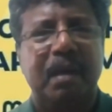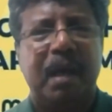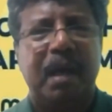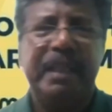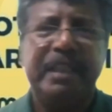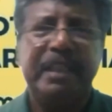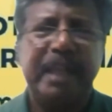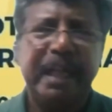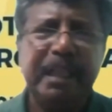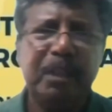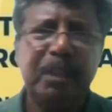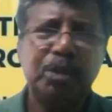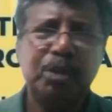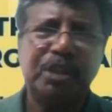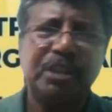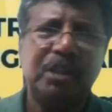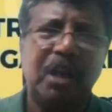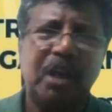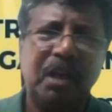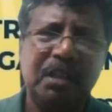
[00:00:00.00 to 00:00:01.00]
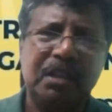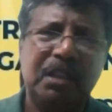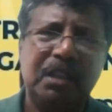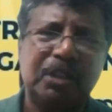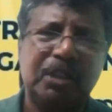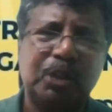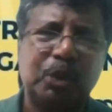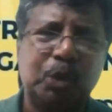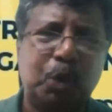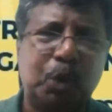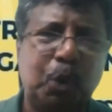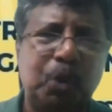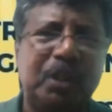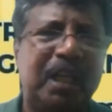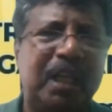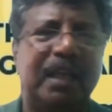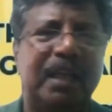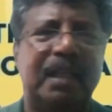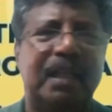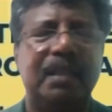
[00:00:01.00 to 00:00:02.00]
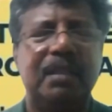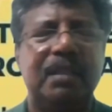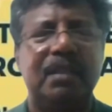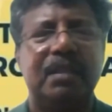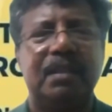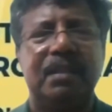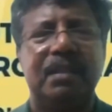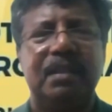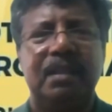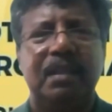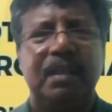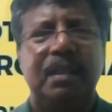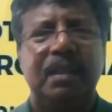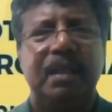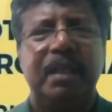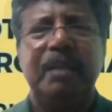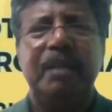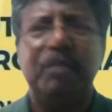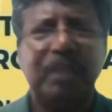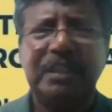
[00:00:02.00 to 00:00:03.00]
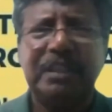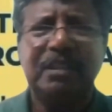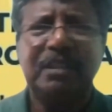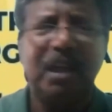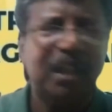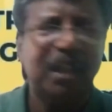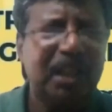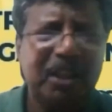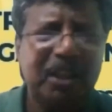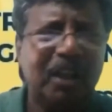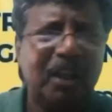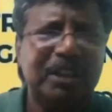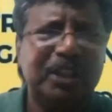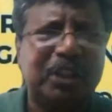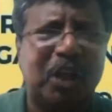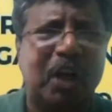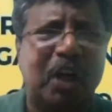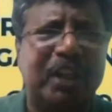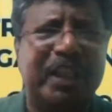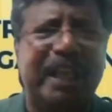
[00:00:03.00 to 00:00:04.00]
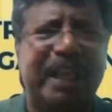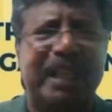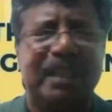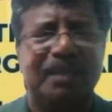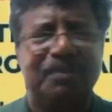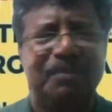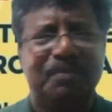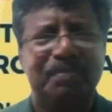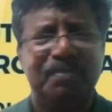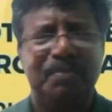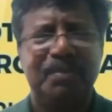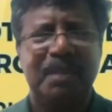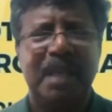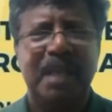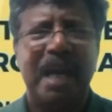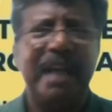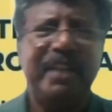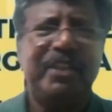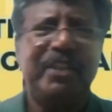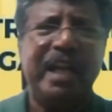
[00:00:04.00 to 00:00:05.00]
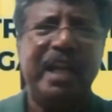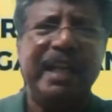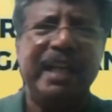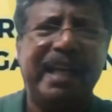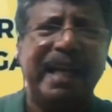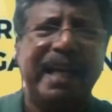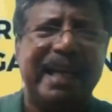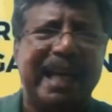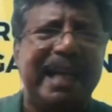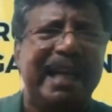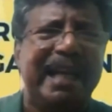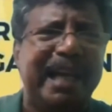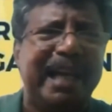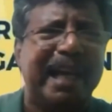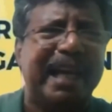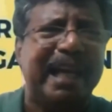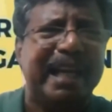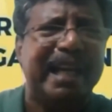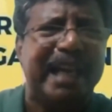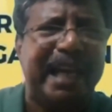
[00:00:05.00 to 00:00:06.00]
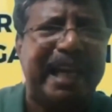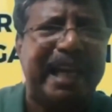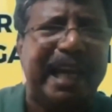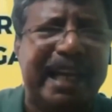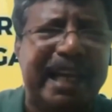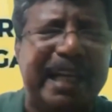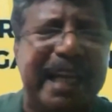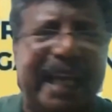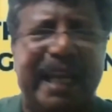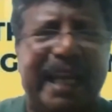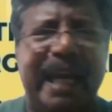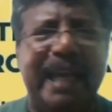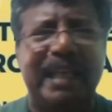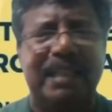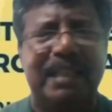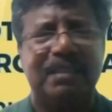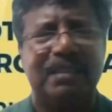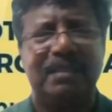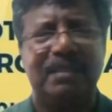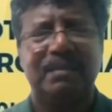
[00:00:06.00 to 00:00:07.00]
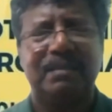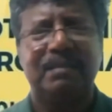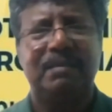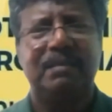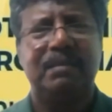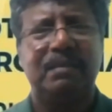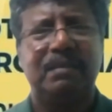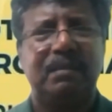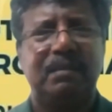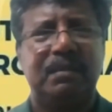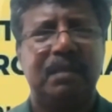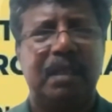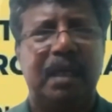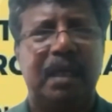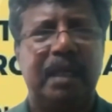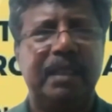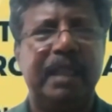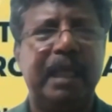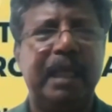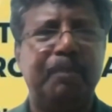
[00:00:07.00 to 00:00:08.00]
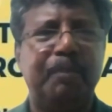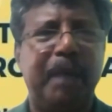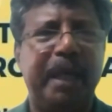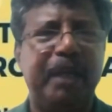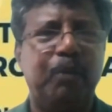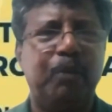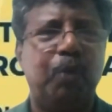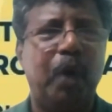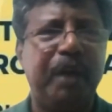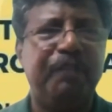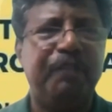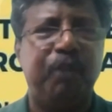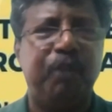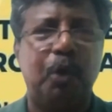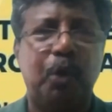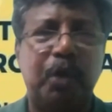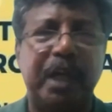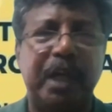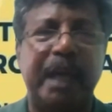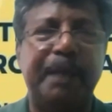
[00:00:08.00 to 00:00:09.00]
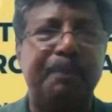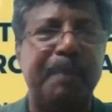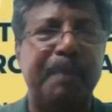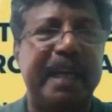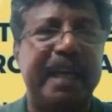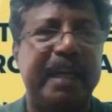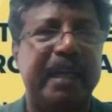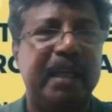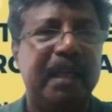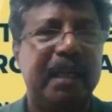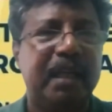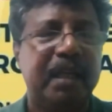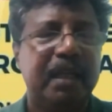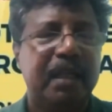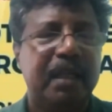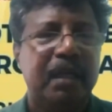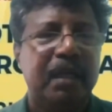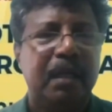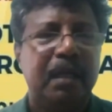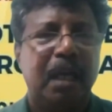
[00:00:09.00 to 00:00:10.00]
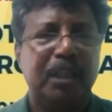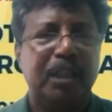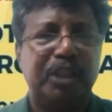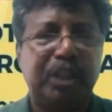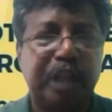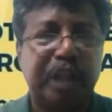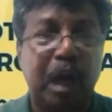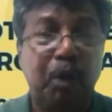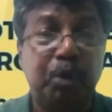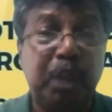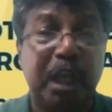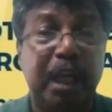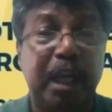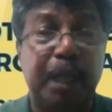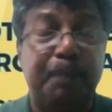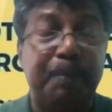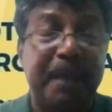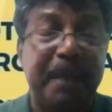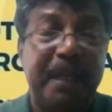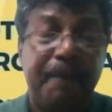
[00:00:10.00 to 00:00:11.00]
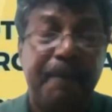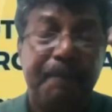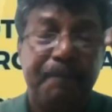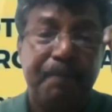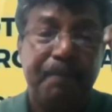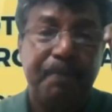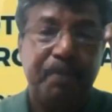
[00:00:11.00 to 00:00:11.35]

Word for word: I tried to start the scooter. It was not at all starting. I tried again and again, again and again. And then my wife looked at me and shouted at me,